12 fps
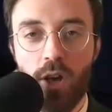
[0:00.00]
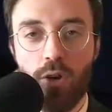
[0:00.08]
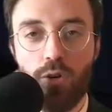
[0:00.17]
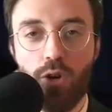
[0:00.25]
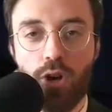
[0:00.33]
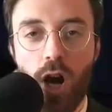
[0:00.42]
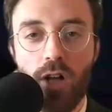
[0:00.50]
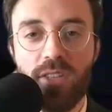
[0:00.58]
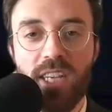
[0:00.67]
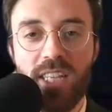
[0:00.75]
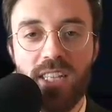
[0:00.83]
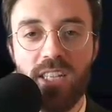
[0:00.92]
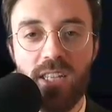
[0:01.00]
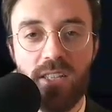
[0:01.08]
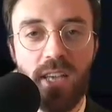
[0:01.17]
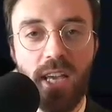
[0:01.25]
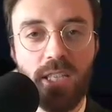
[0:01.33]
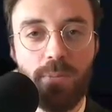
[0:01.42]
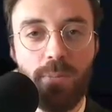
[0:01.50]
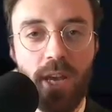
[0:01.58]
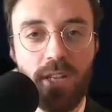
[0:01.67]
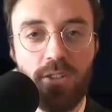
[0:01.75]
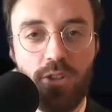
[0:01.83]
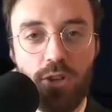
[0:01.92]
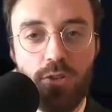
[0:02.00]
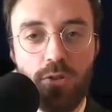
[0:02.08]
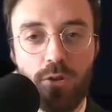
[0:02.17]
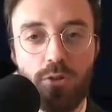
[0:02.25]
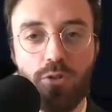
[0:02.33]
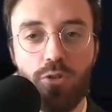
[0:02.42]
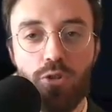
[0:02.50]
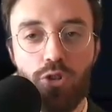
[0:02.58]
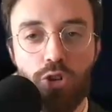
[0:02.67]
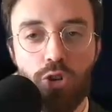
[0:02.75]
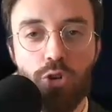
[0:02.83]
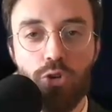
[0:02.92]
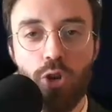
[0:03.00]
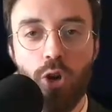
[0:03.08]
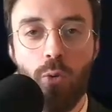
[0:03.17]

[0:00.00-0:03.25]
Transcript: You can't indeed expect users to choose